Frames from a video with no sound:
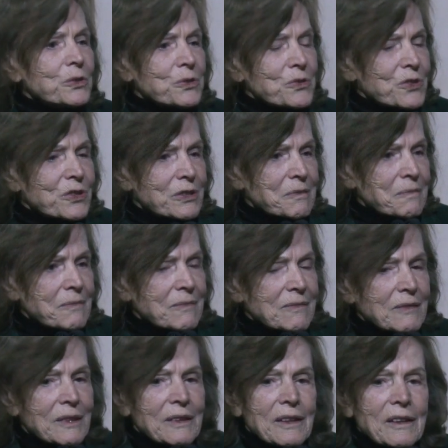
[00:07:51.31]
us to
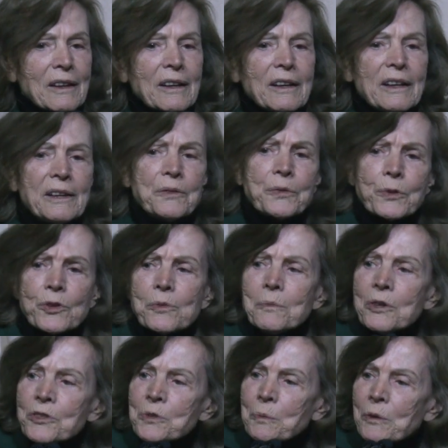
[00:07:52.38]
use.
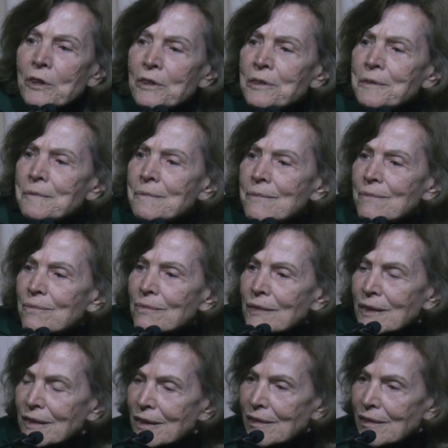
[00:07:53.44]
And for the most part,